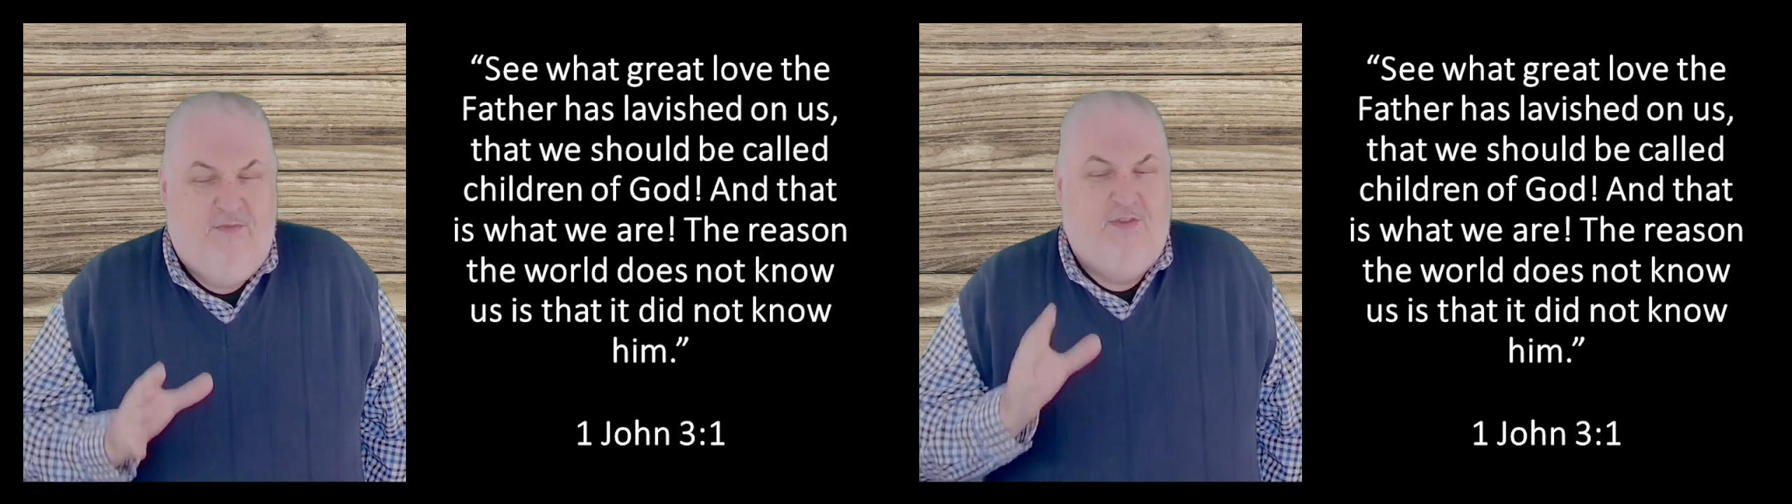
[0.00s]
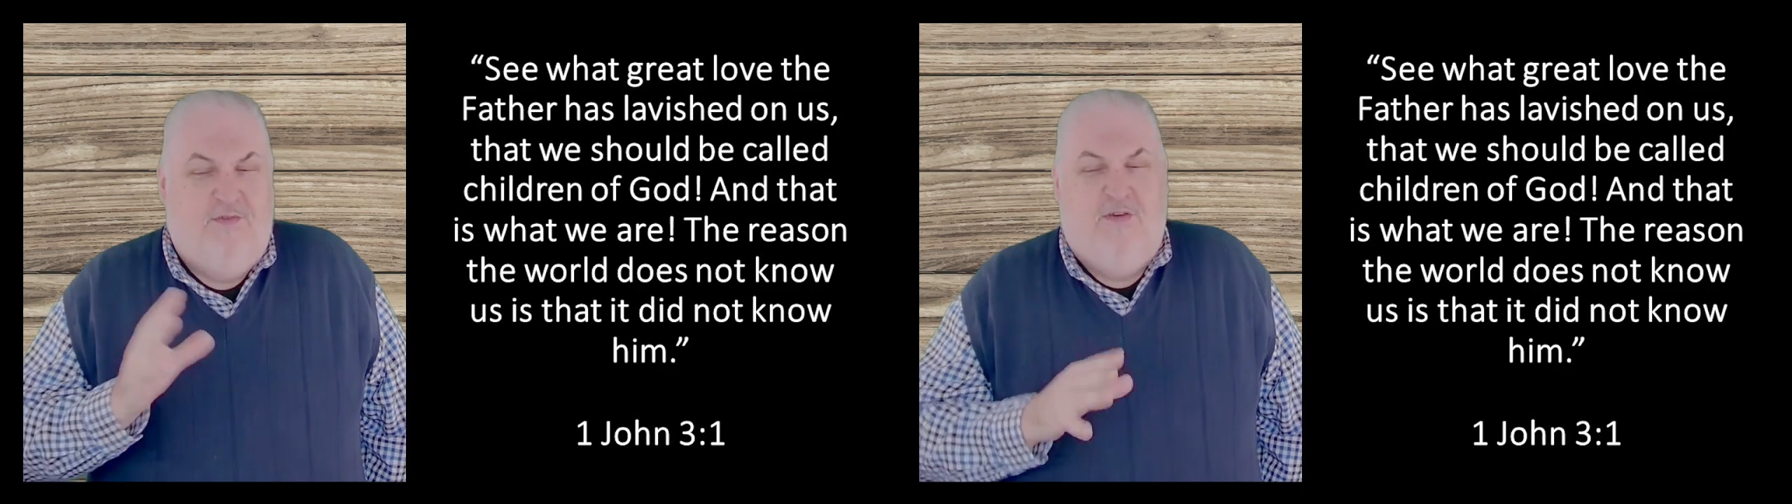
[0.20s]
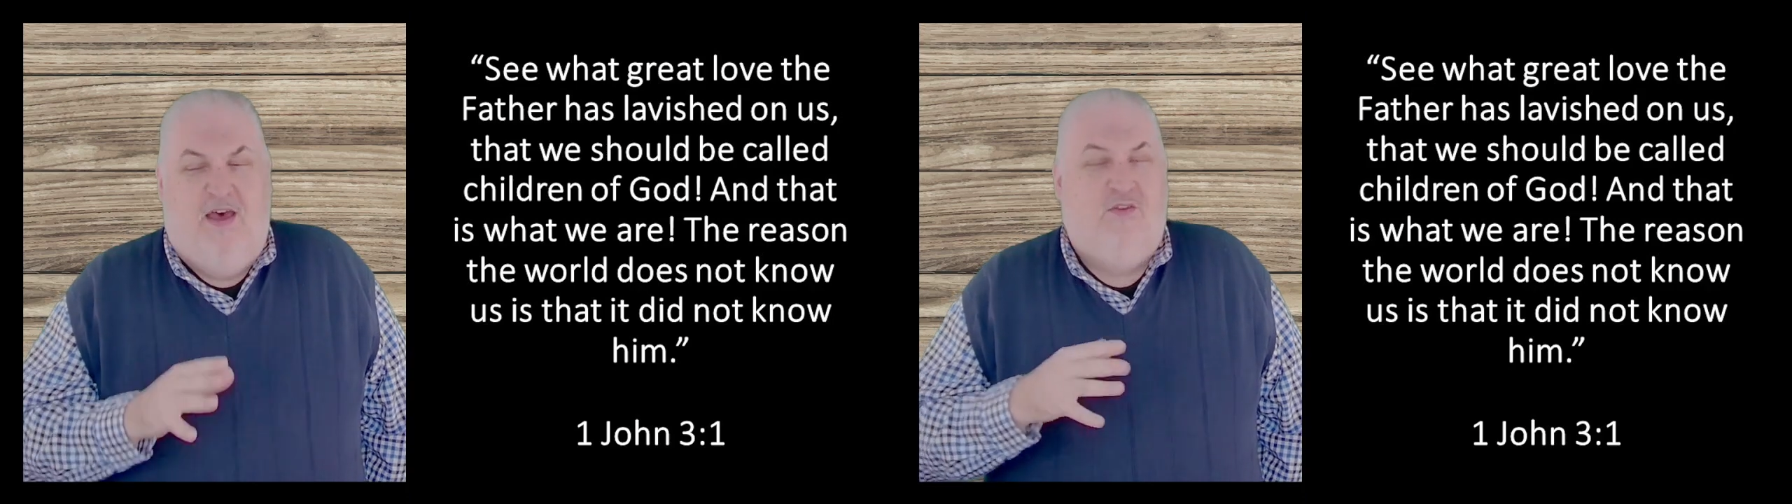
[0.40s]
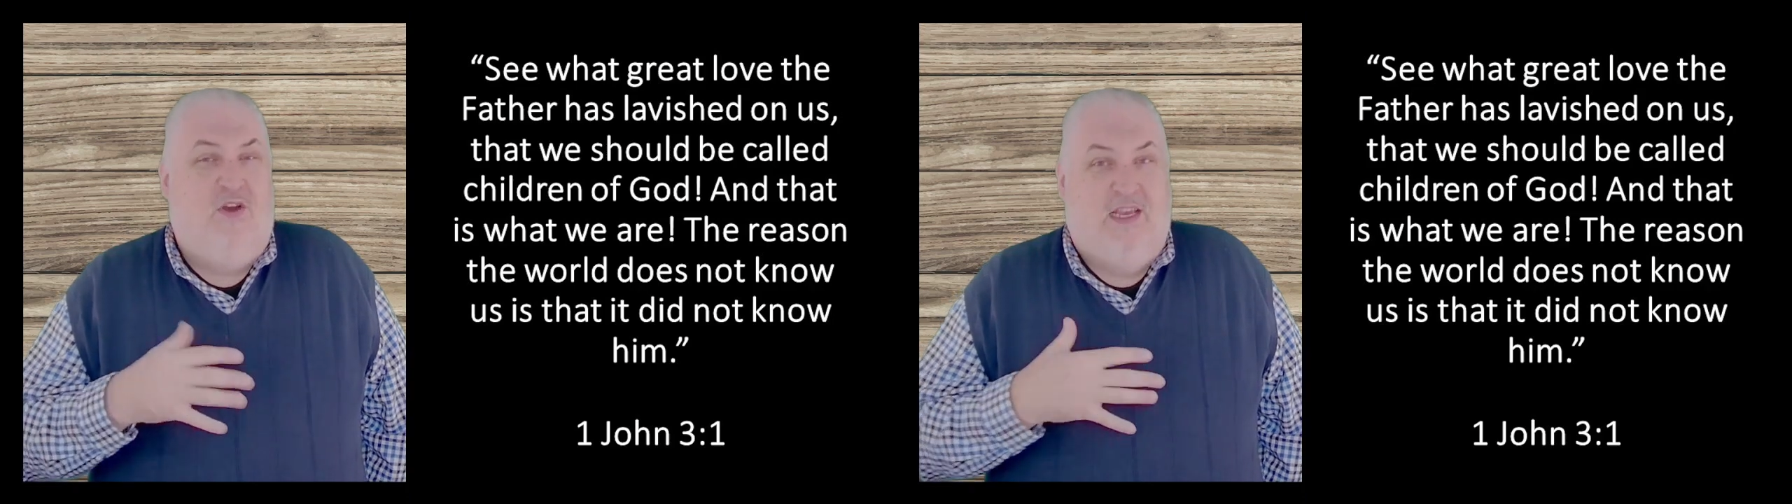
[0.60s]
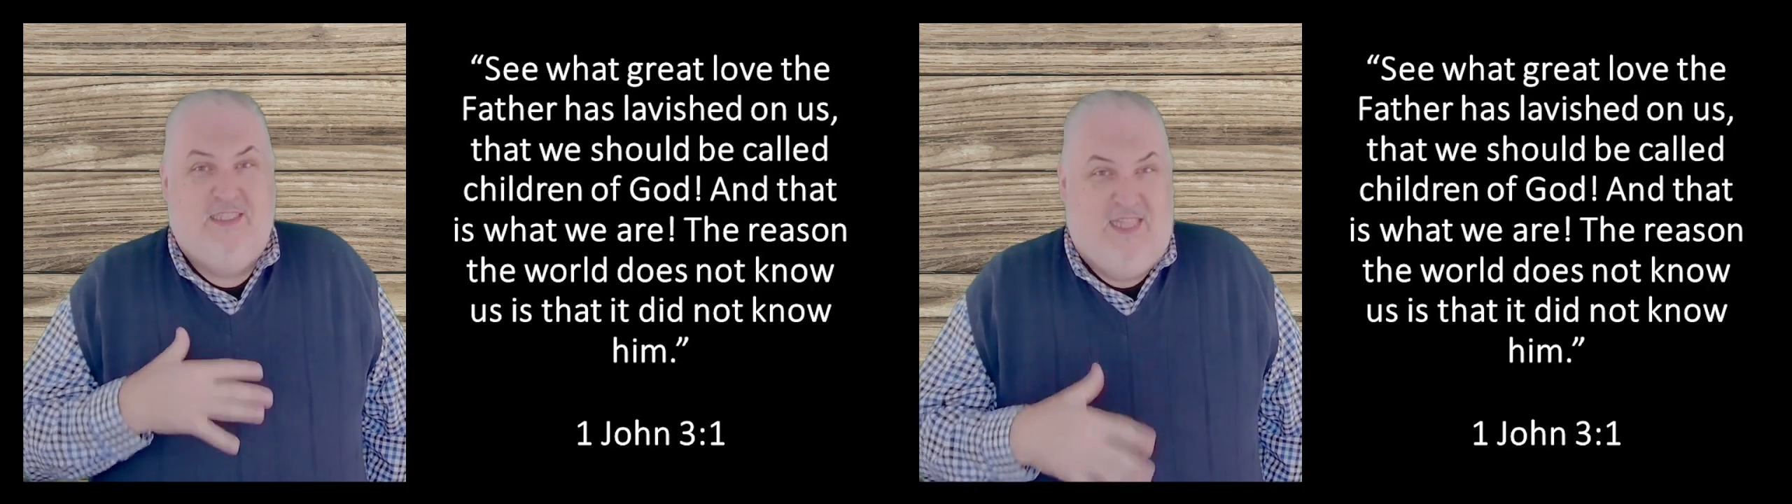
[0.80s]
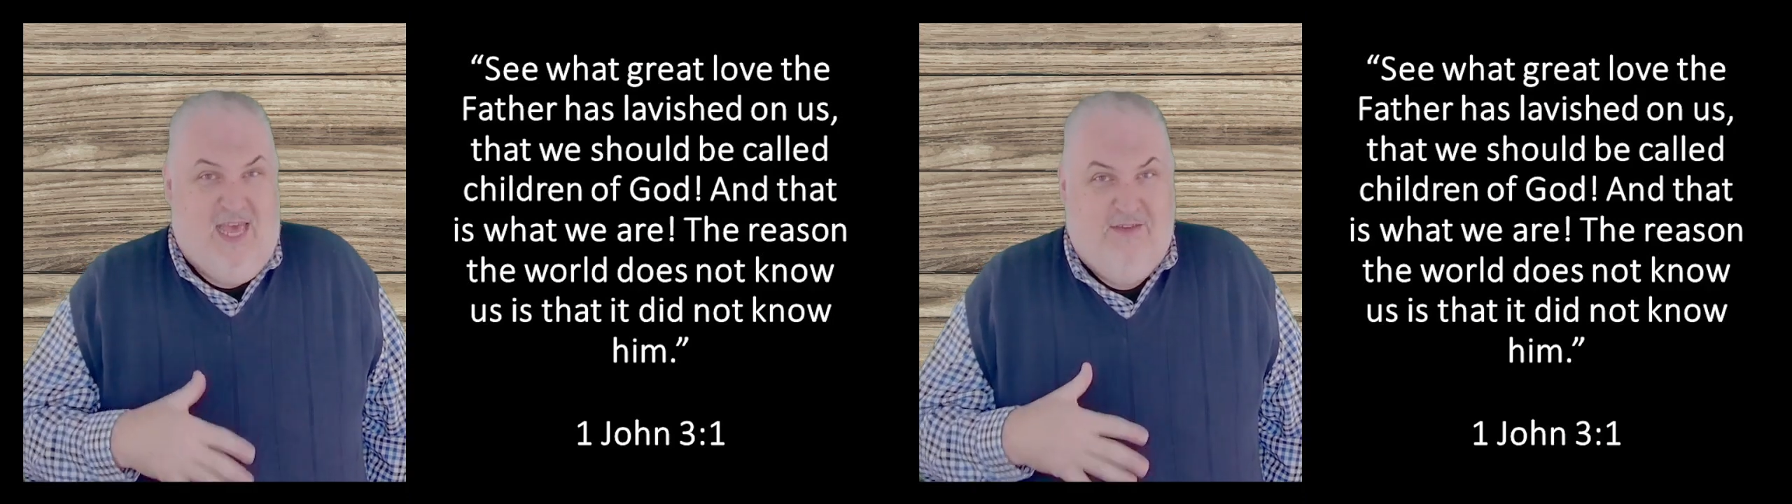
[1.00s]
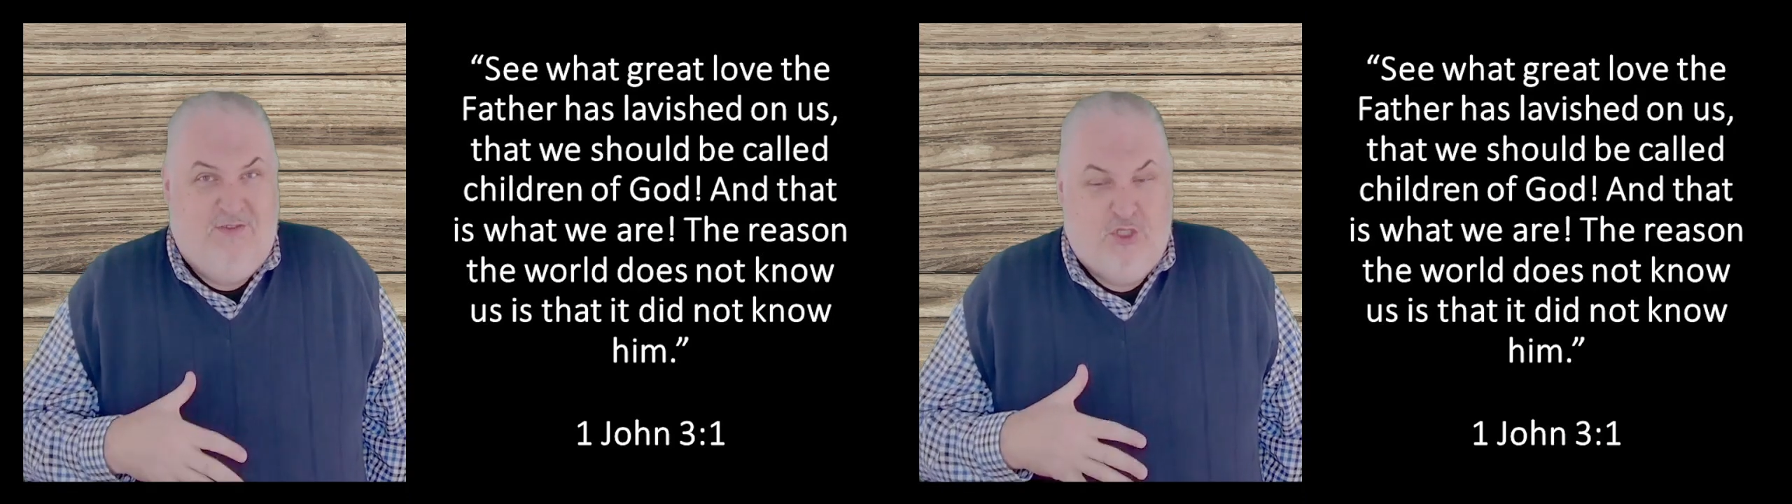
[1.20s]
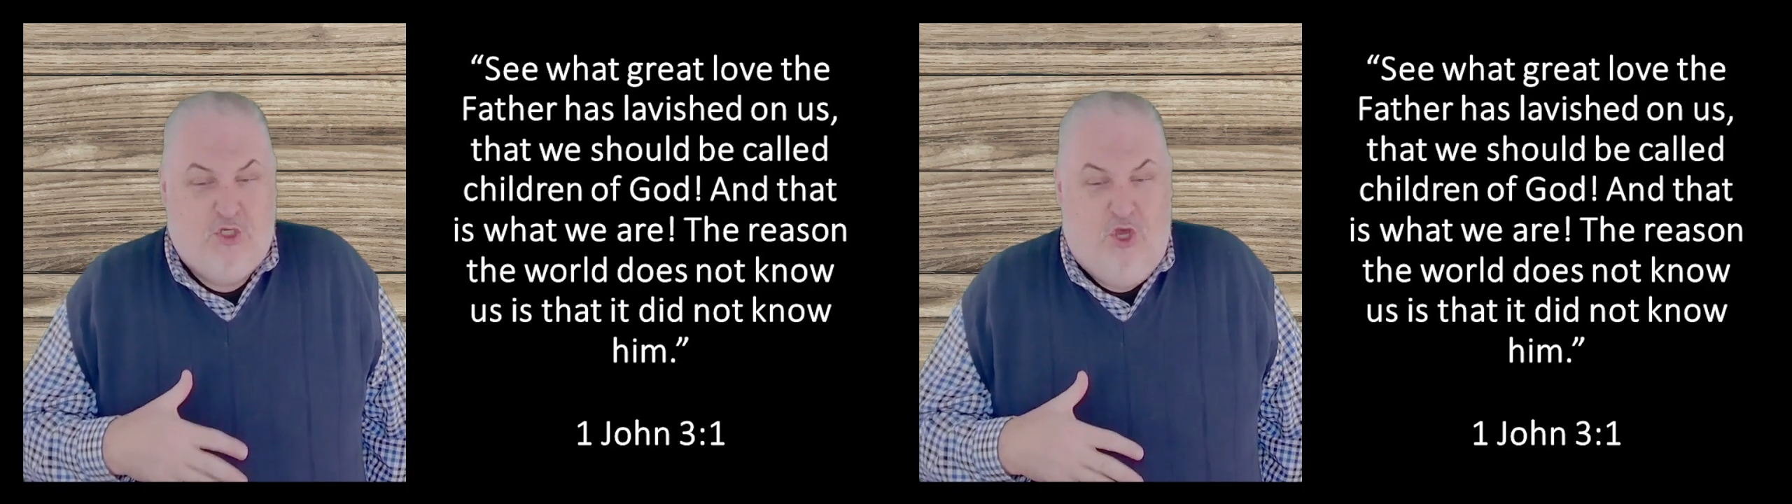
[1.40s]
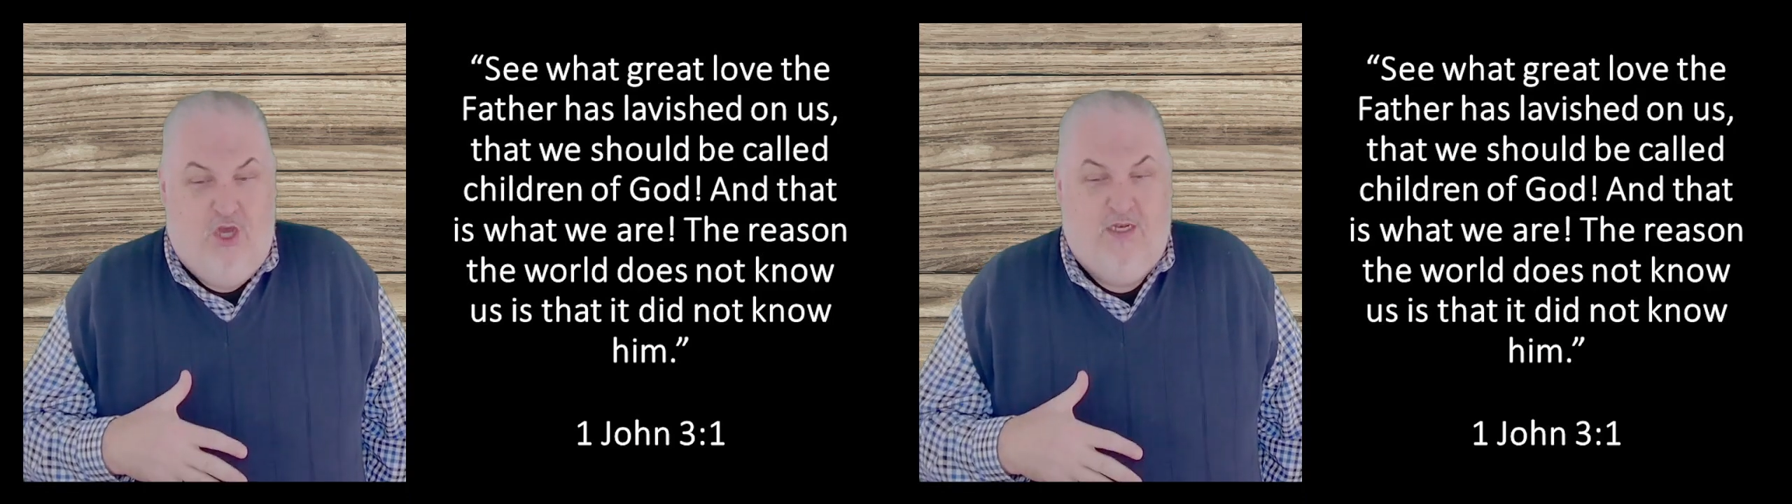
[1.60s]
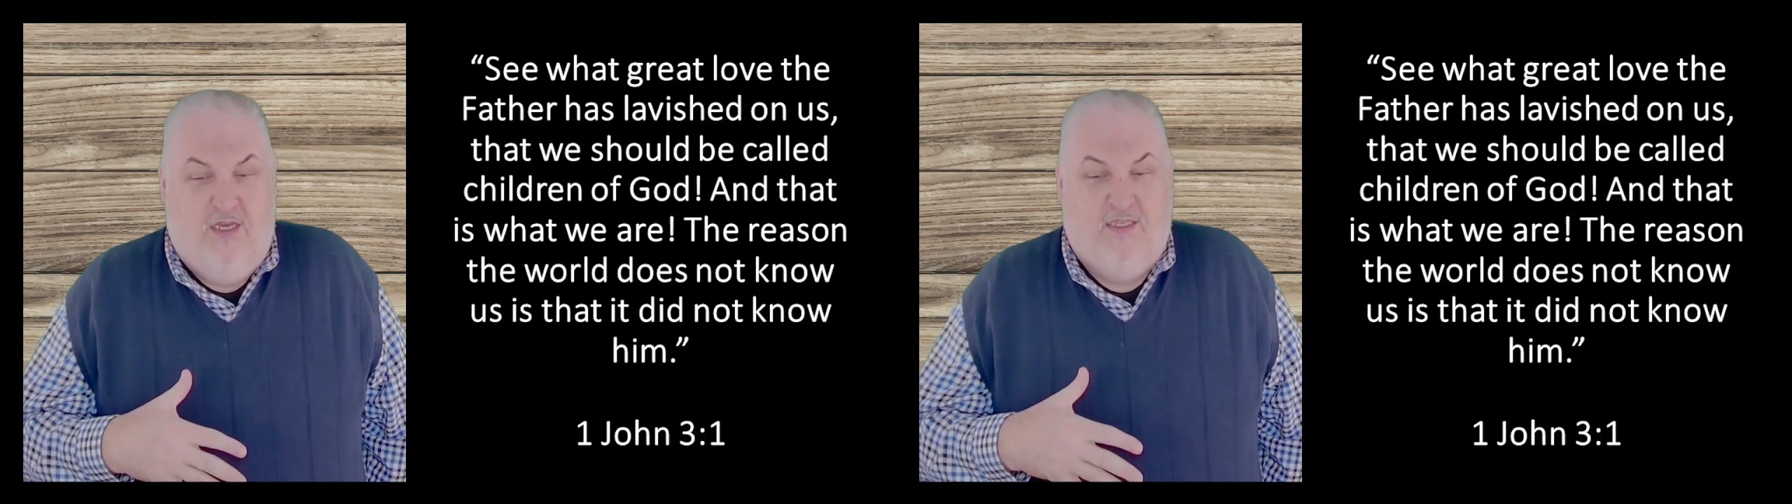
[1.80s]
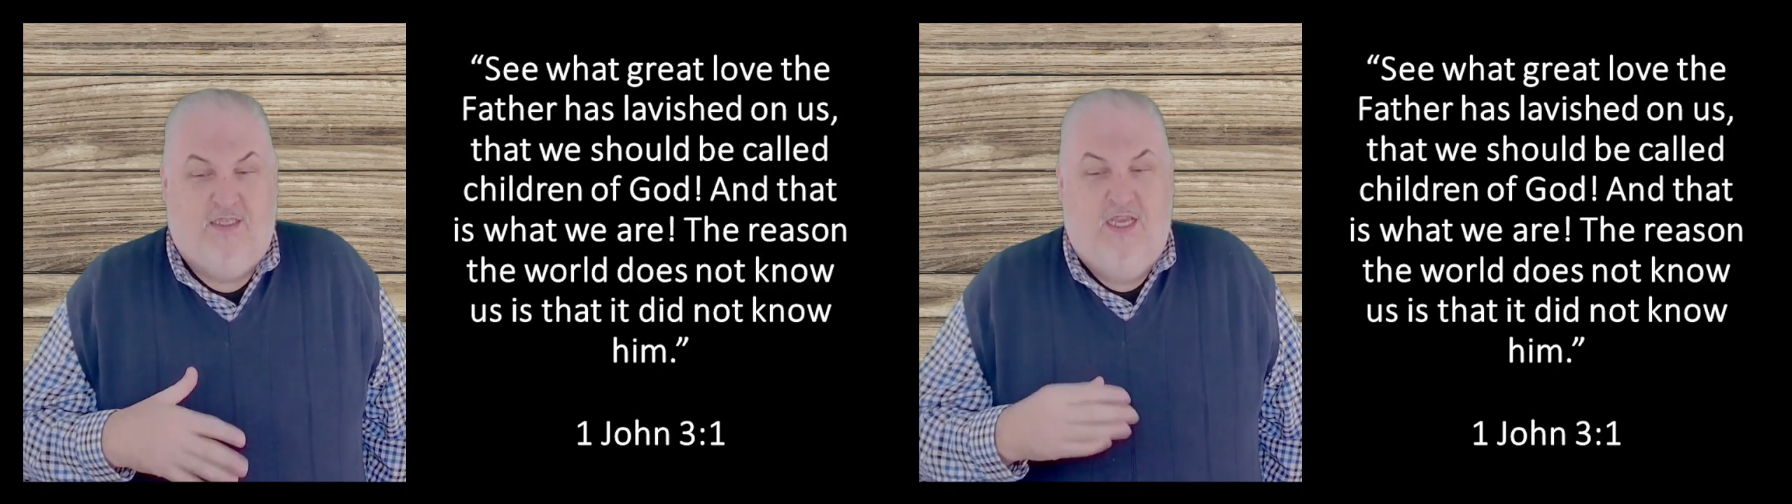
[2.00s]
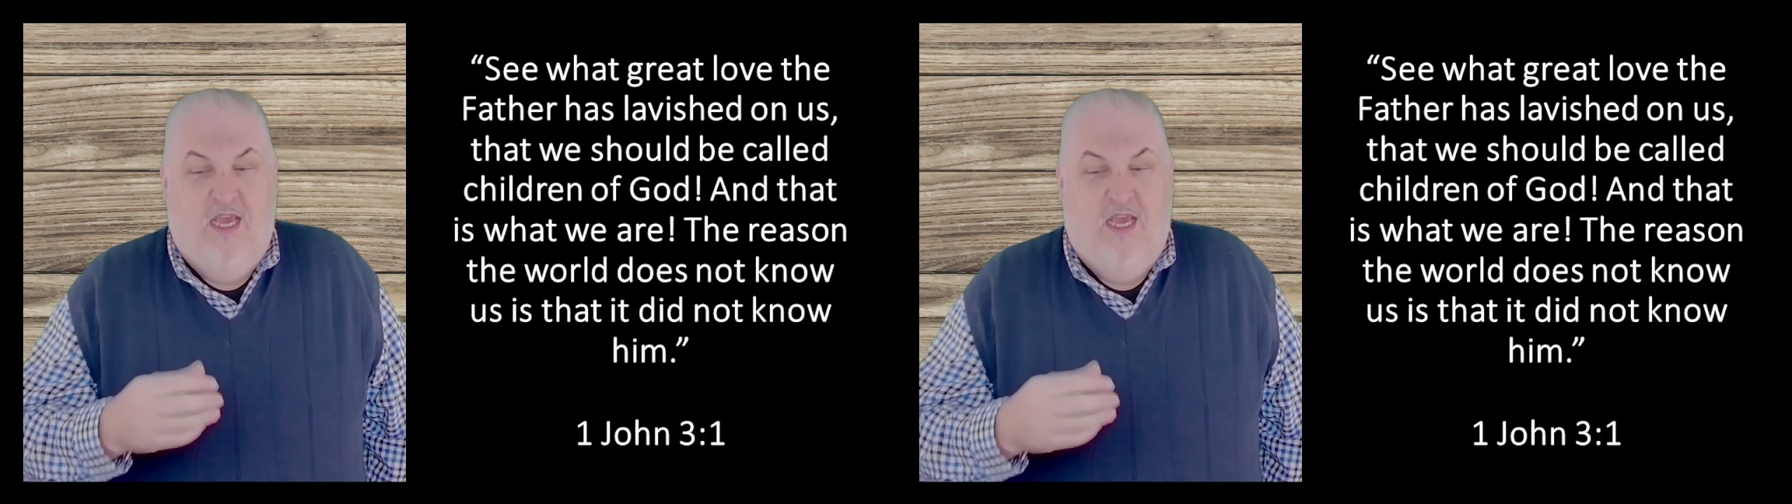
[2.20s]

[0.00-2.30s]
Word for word: the Father has lavished on us